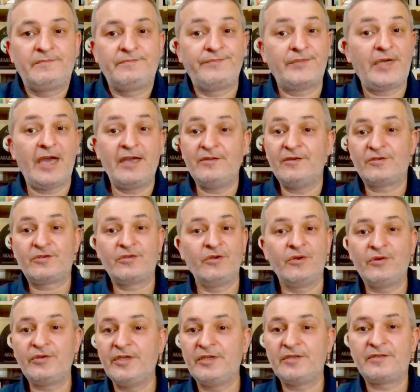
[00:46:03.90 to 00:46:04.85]
I don't
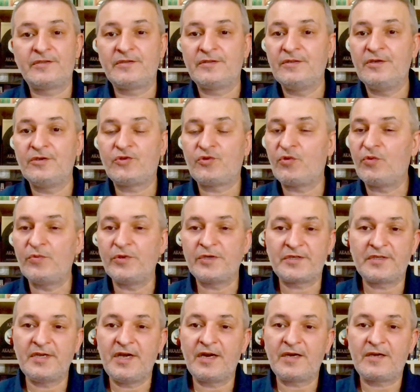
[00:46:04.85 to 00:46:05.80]
know these
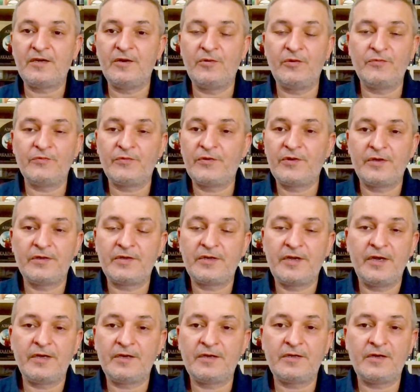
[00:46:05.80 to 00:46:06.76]
rumors are coming
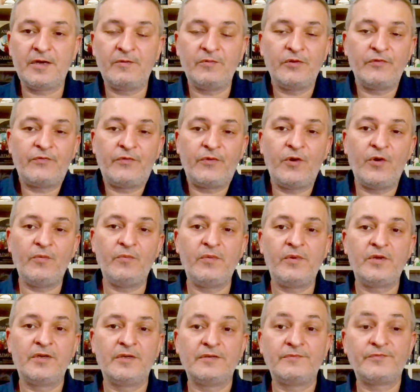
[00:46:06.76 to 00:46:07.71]

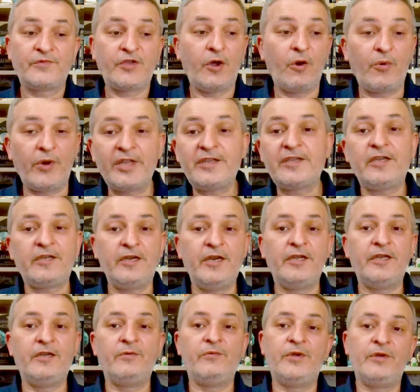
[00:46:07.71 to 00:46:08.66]
from.
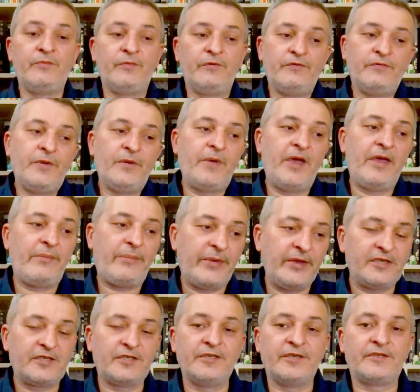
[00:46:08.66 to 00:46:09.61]
Theoretically, we may
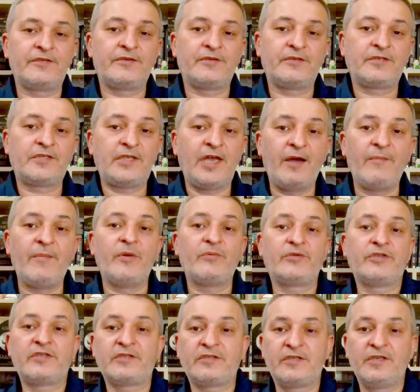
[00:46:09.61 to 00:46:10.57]
think that some
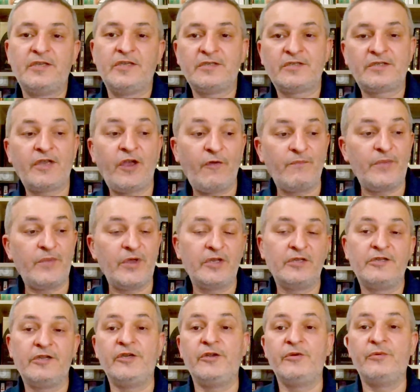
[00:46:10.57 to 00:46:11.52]
F-16s have been
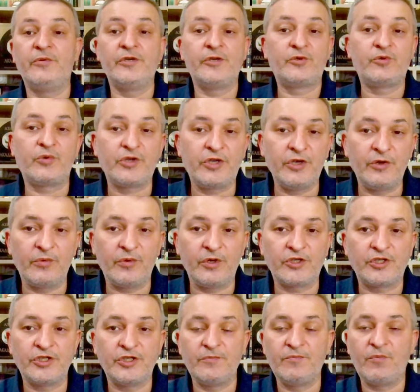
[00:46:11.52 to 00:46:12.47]
delivered to Kiev
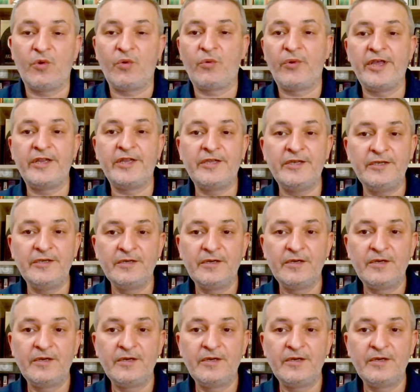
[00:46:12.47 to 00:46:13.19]
regime already,